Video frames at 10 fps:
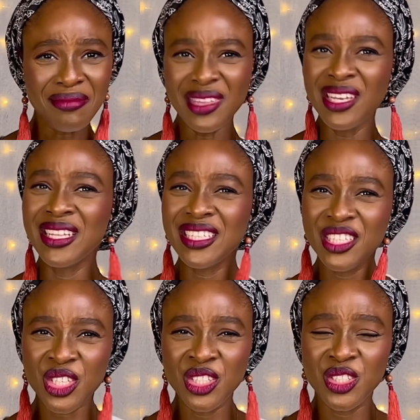in
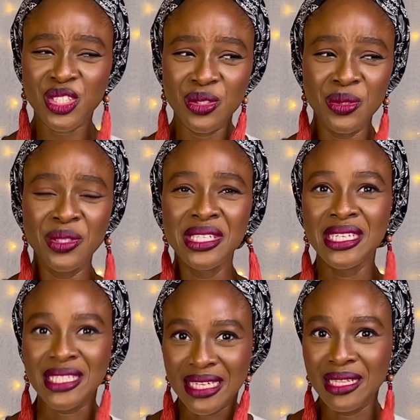addition to
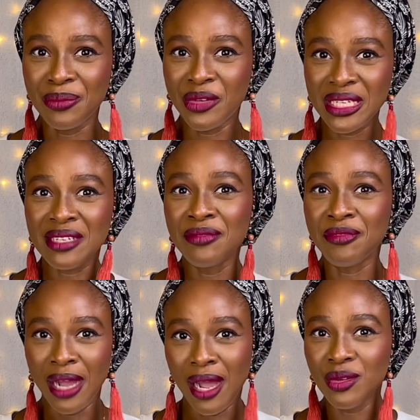celebrating
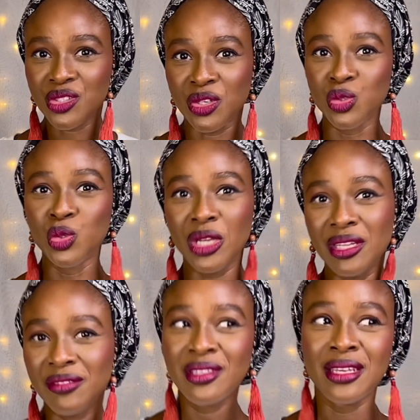Val's or
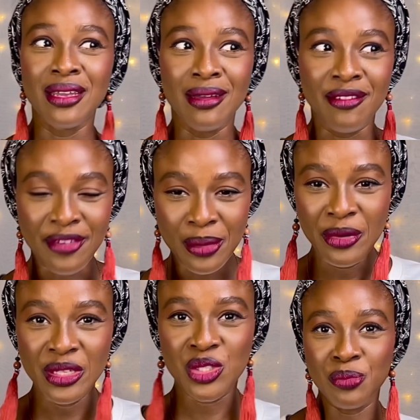knowing
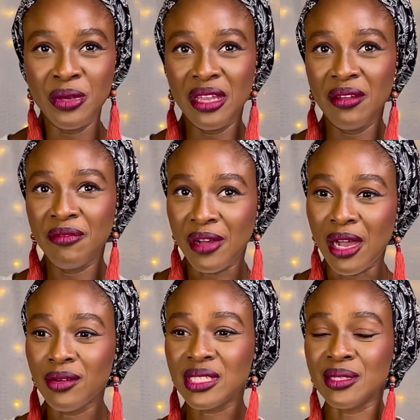February to be
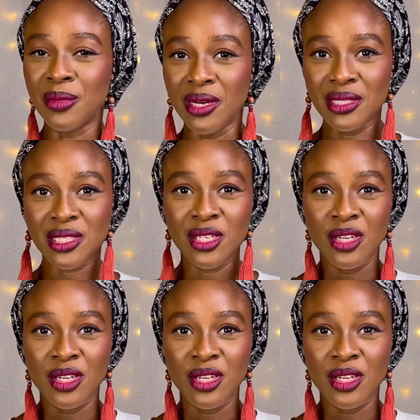Val's month,